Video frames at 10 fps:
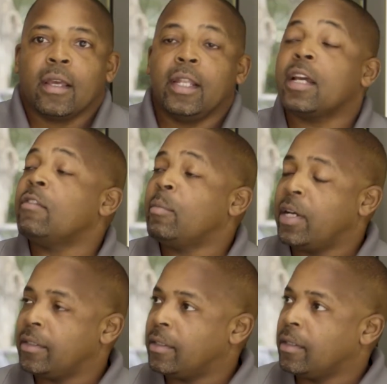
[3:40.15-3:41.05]
click of a
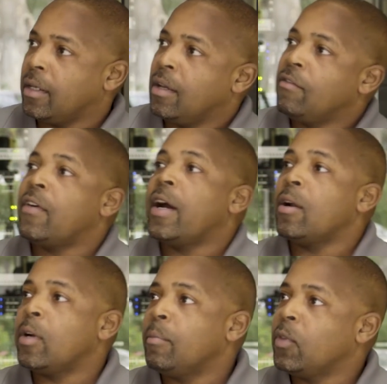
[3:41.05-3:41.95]
button,
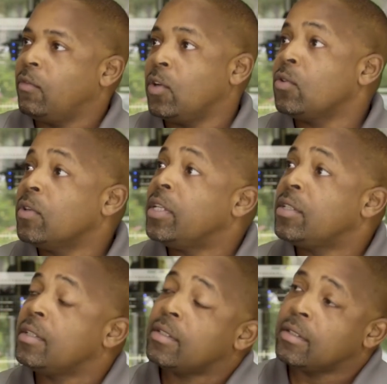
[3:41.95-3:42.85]
fire up the virtual
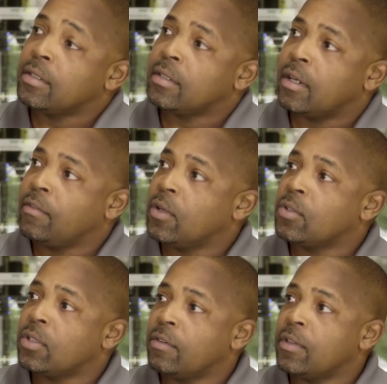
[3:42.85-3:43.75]
instances of those
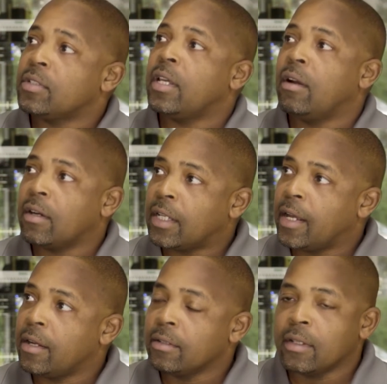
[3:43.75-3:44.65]
servers in our
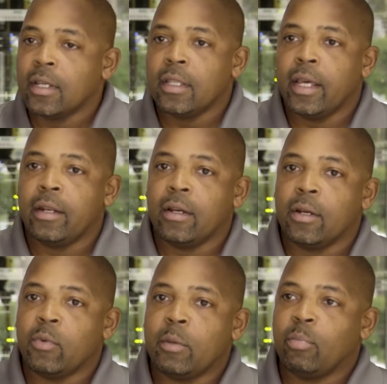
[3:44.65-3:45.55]
cloud
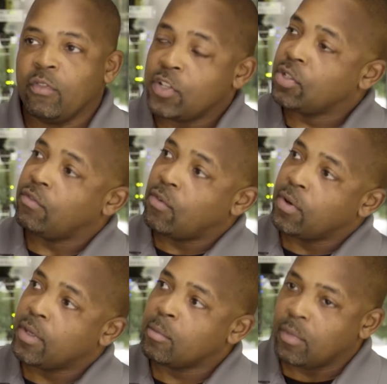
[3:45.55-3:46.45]
that we provision for
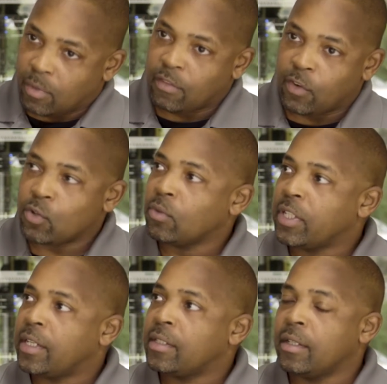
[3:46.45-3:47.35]
them, a virtual
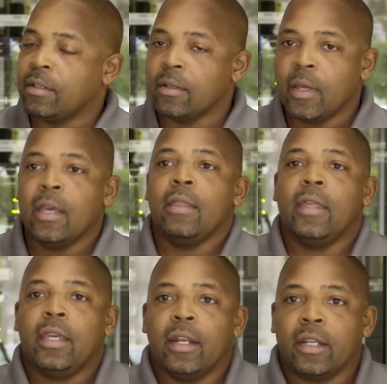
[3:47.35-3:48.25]
data center.
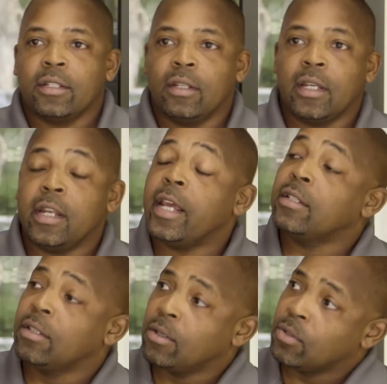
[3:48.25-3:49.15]
They can actually connect
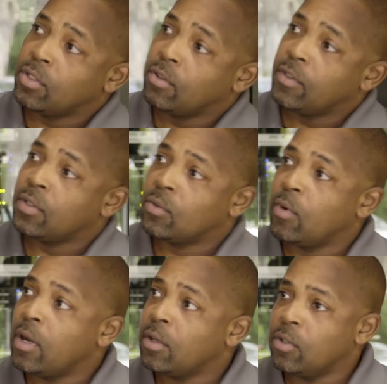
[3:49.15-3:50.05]
to those servers as
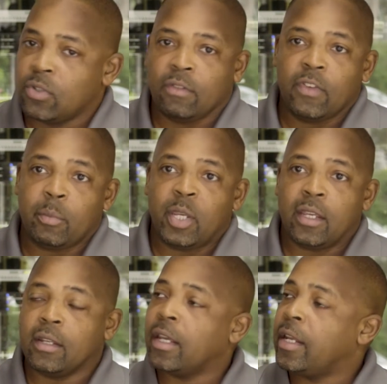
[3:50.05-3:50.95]
well using
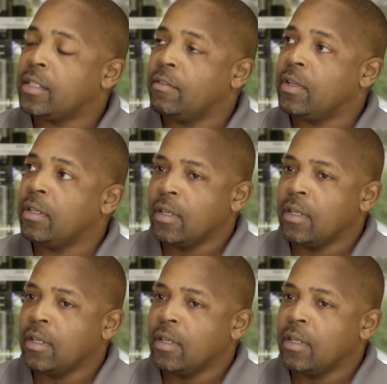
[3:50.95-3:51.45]
VPN connectivity,